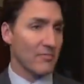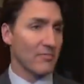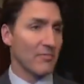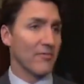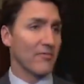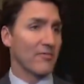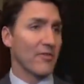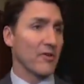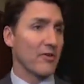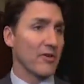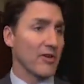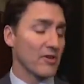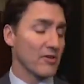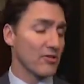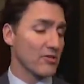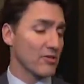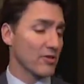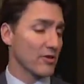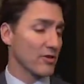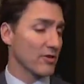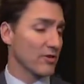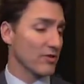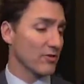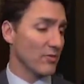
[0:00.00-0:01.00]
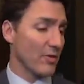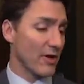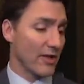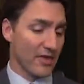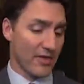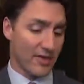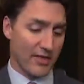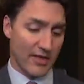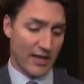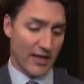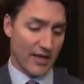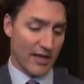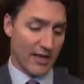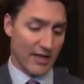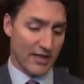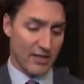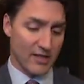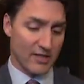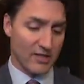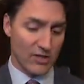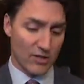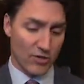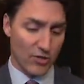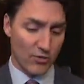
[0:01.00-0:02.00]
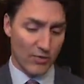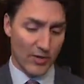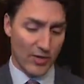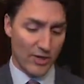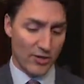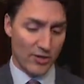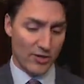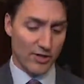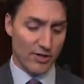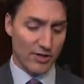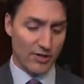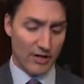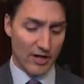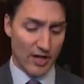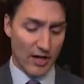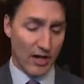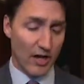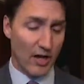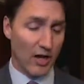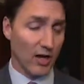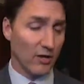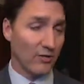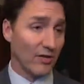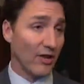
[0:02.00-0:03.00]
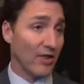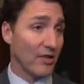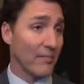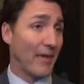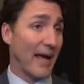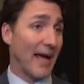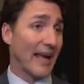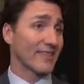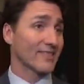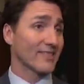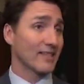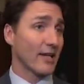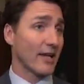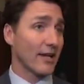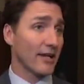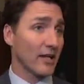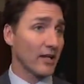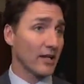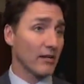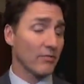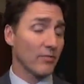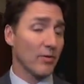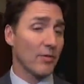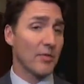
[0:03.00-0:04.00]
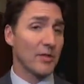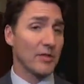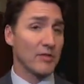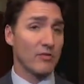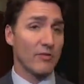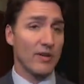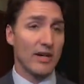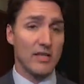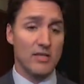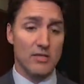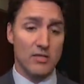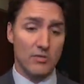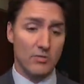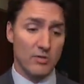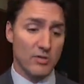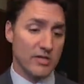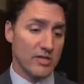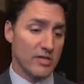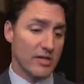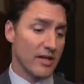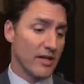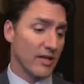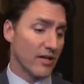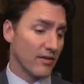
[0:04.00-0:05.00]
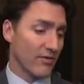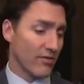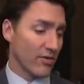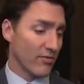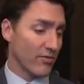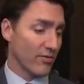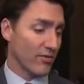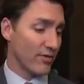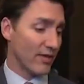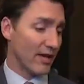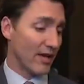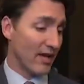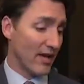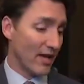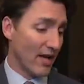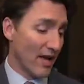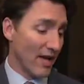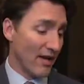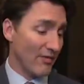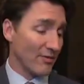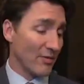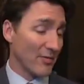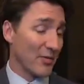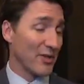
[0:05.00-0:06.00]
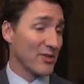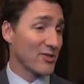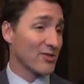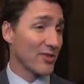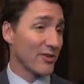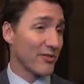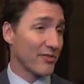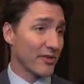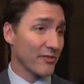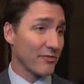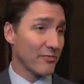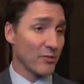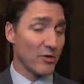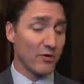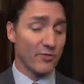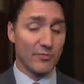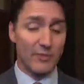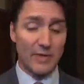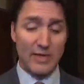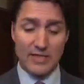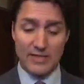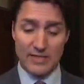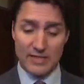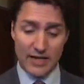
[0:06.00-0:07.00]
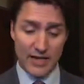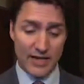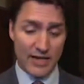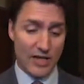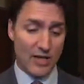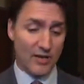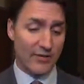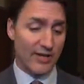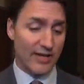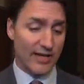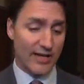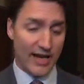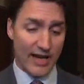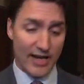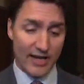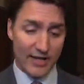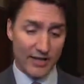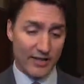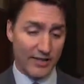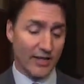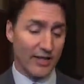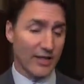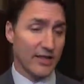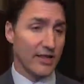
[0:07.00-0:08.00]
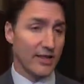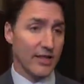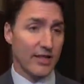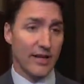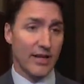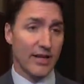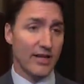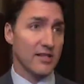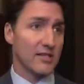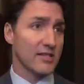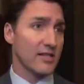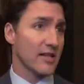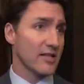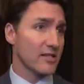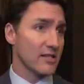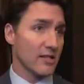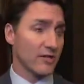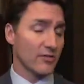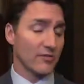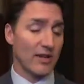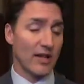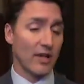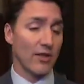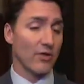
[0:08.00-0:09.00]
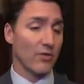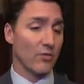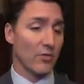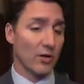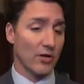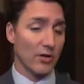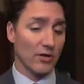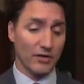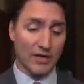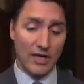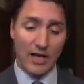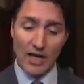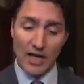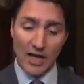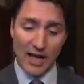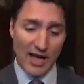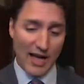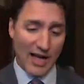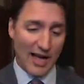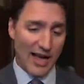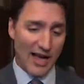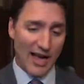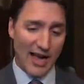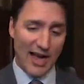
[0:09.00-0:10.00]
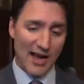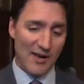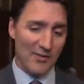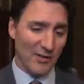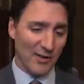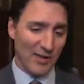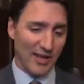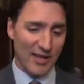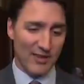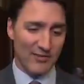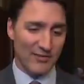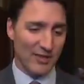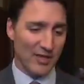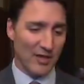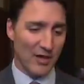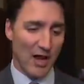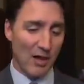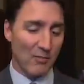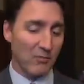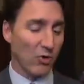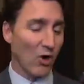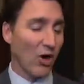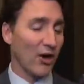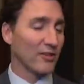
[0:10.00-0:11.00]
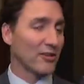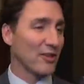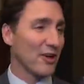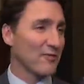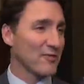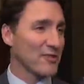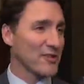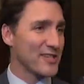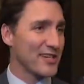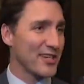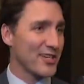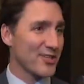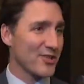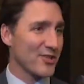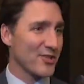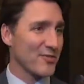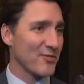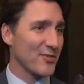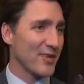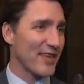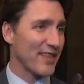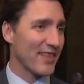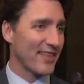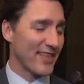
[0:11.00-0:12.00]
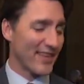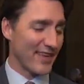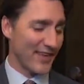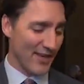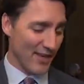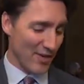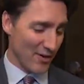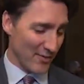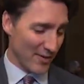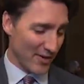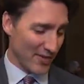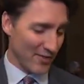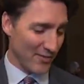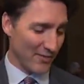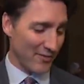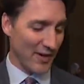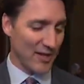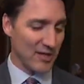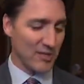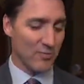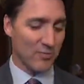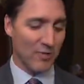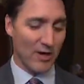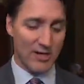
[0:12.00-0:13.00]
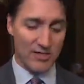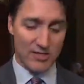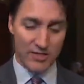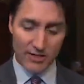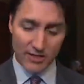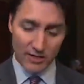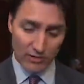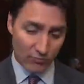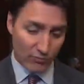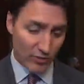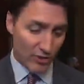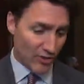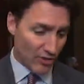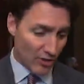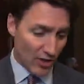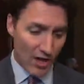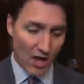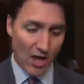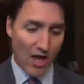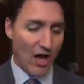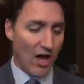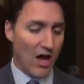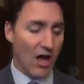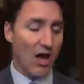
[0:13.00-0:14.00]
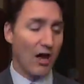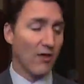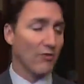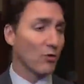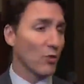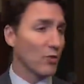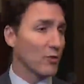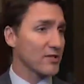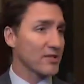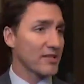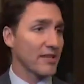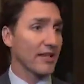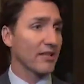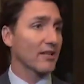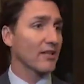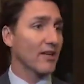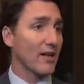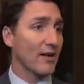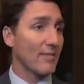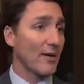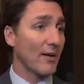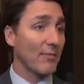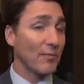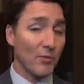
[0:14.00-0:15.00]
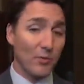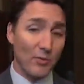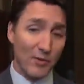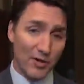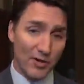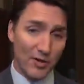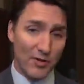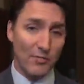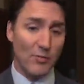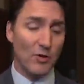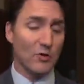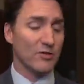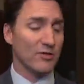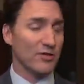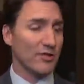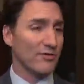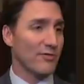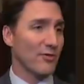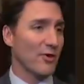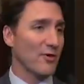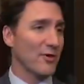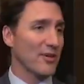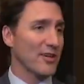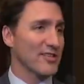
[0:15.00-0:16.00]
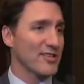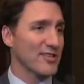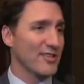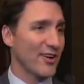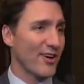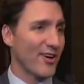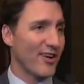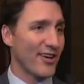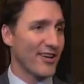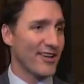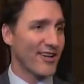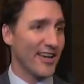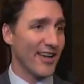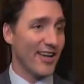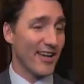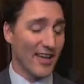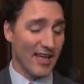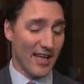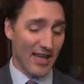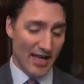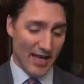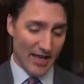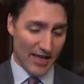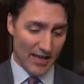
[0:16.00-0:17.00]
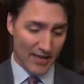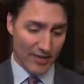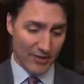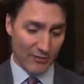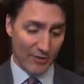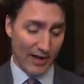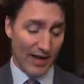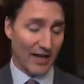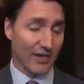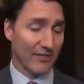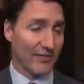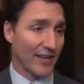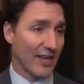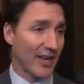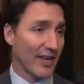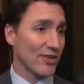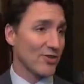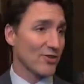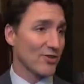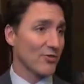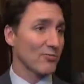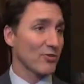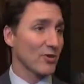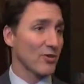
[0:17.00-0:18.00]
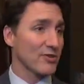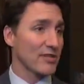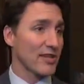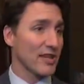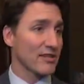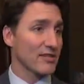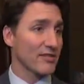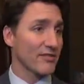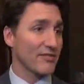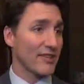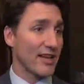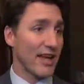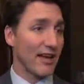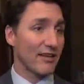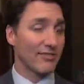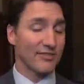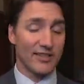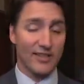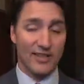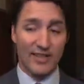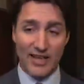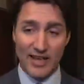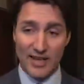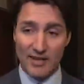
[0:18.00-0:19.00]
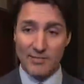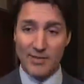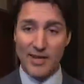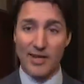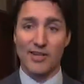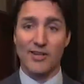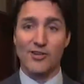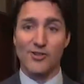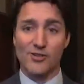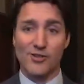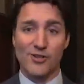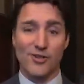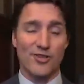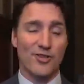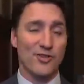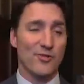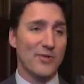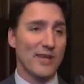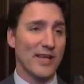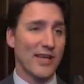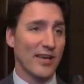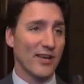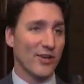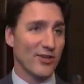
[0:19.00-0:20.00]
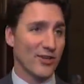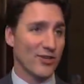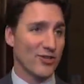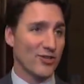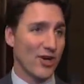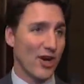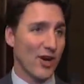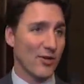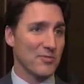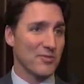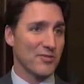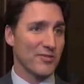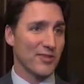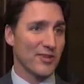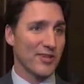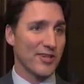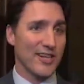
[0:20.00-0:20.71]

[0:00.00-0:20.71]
I'm very concerned with uh, the situation uh, around the backsliding of women's rights that we're seeing through uh, from conservative movements uh, here in Canada, in the United States, and around the world. Uh, I will have a, a broad conversation with uh, with the vice president, which, of course, that'll come up. But we're going to mostly focus on the ratification process of NAFTA and making sure that we get good jobs for